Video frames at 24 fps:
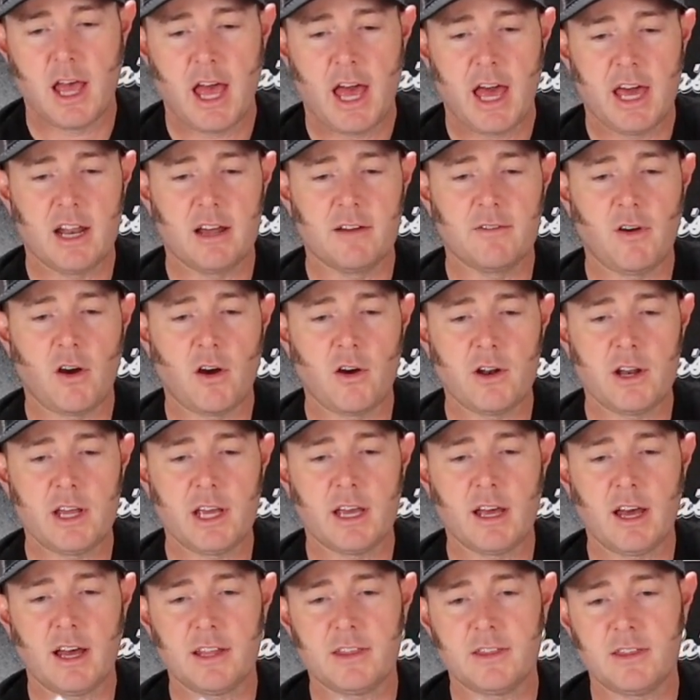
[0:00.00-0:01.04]
And I've already
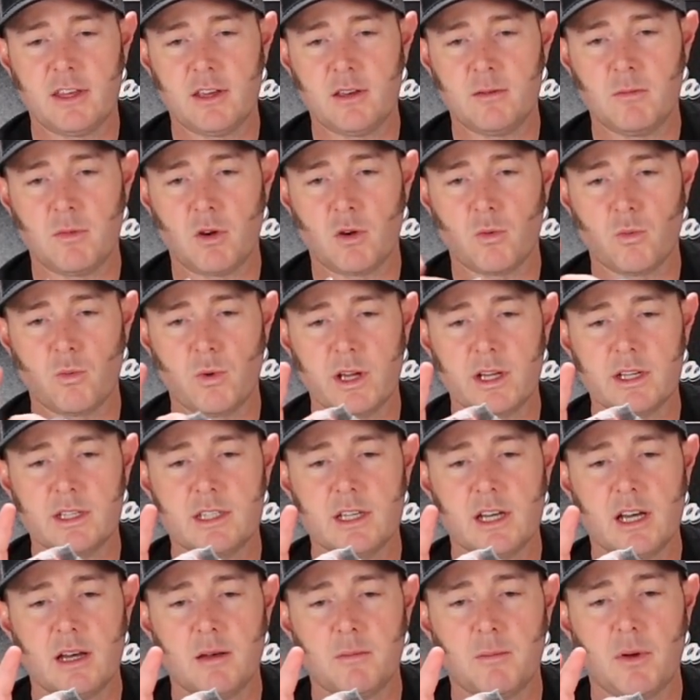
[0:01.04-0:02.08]
got them rigged
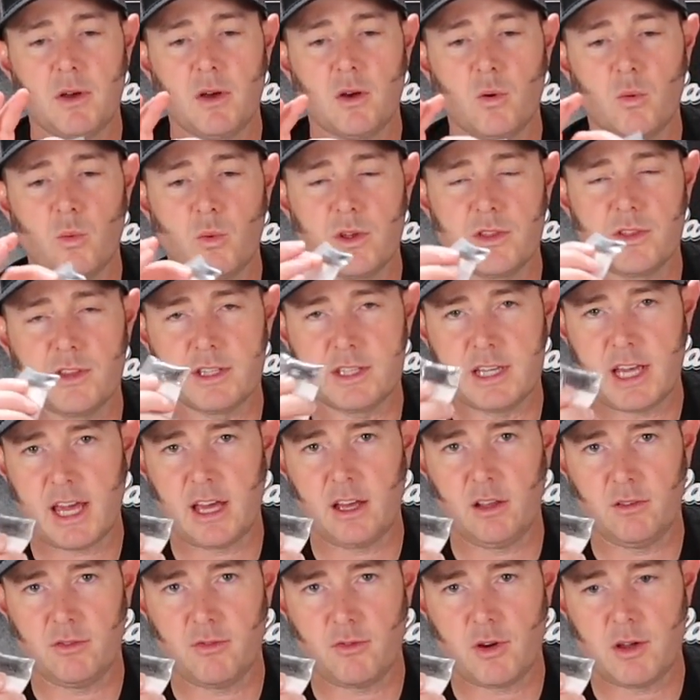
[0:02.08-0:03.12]
up with the
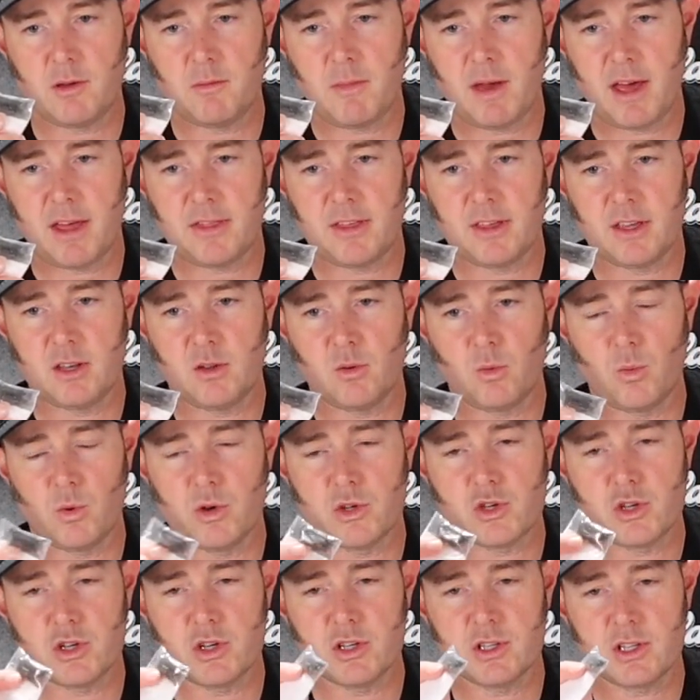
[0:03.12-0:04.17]
tangle-free method,
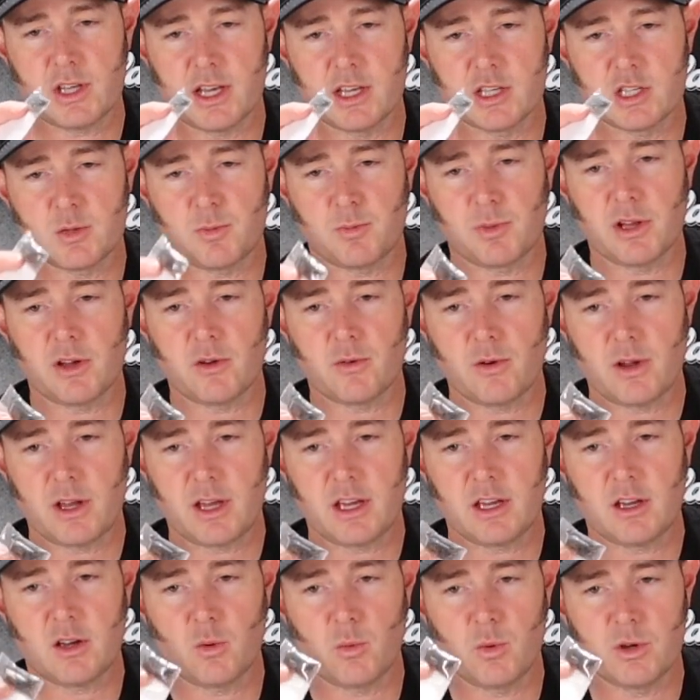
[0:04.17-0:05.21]
which is a split
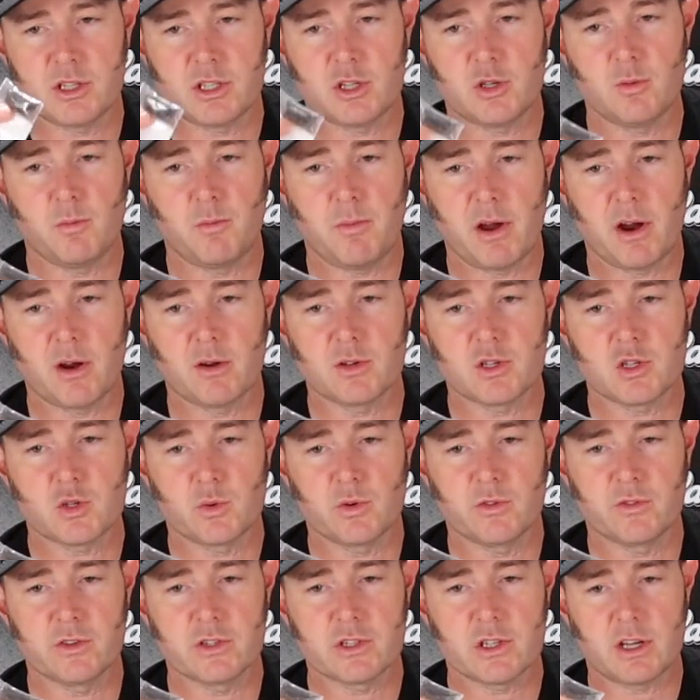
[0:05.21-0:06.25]
ring with two barrel
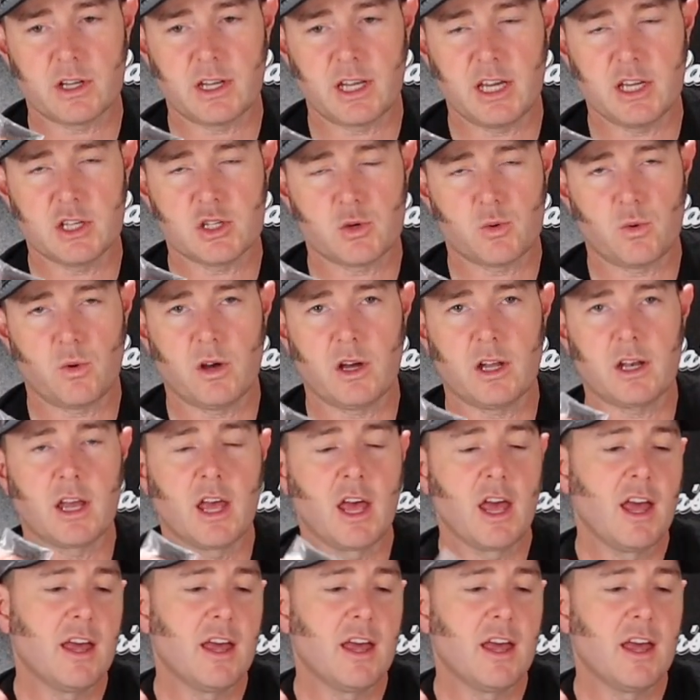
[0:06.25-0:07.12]
swivels on each one.